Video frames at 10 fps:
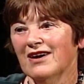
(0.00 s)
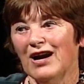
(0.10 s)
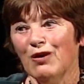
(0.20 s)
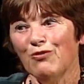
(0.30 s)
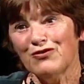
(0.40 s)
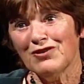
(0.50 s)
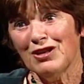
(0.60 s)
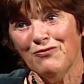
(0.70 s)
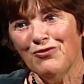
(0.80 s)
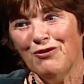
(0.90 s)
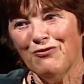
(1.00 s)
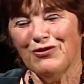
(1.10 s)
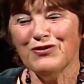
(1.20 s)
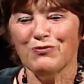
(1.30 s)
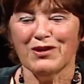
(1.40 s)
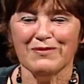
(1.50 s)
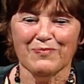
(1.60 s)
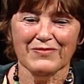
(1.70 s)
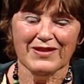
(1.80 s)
I wasn't going to fall for this one.